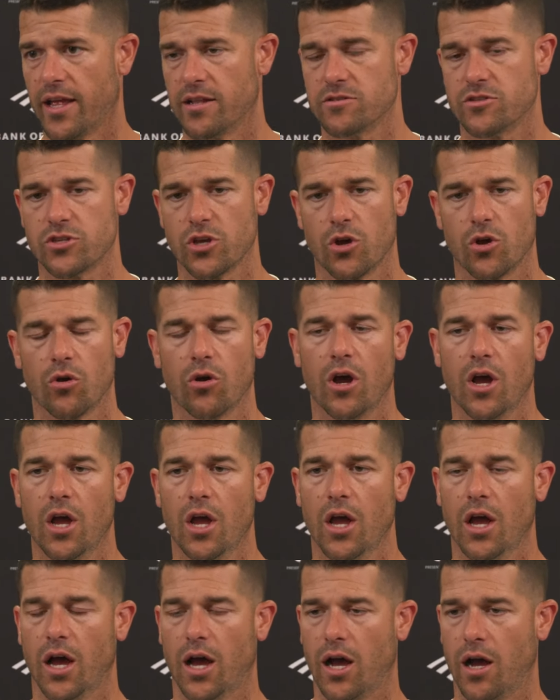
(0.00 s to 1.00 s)
And so,
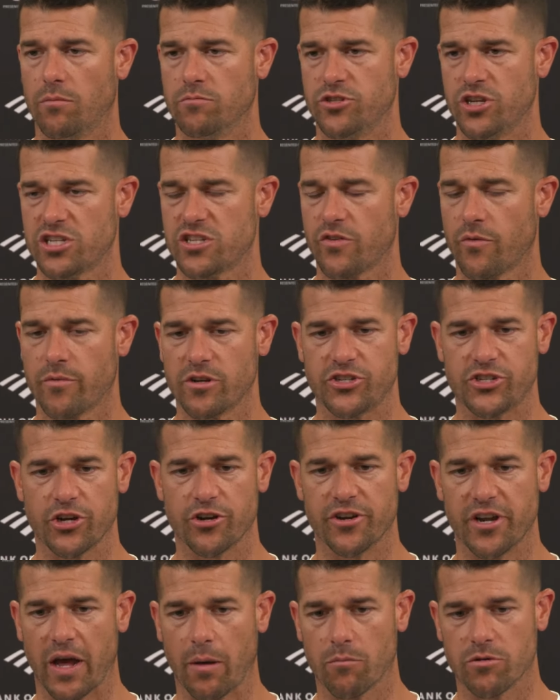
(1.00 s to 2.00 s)
um, just from a
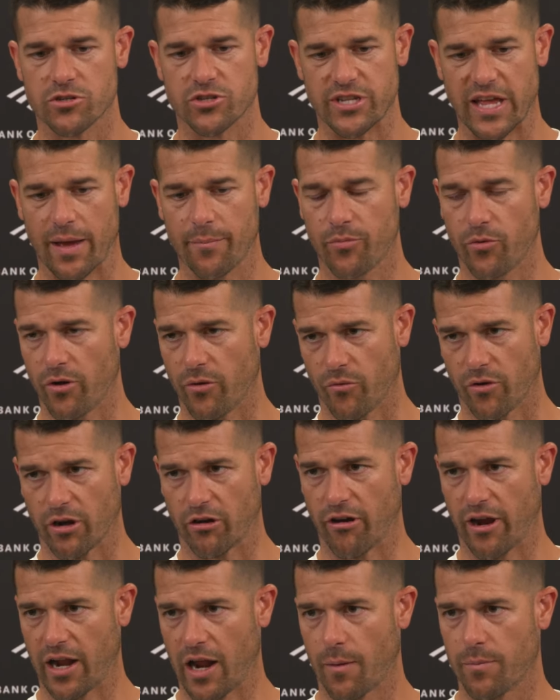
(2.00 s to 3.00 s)
sheer number standpoint, what a
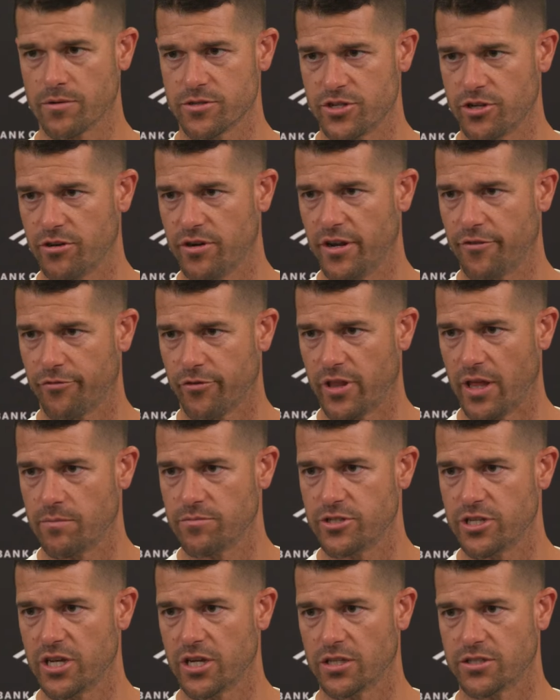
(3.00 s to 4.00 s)
great opportunity for
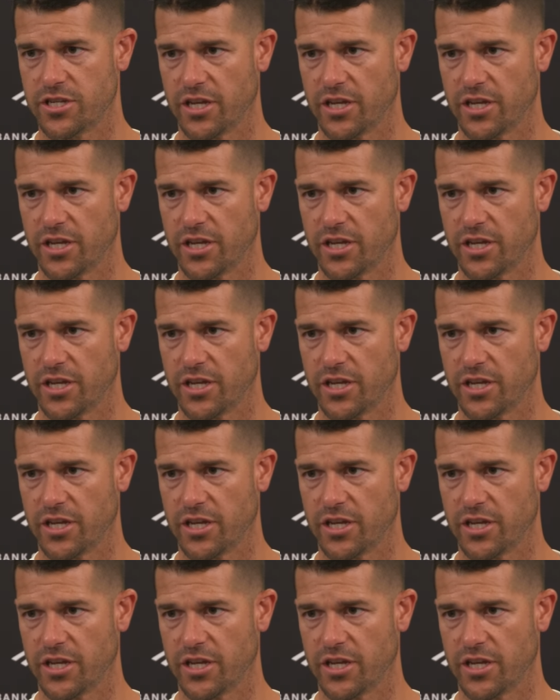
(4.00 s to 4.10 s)
them to,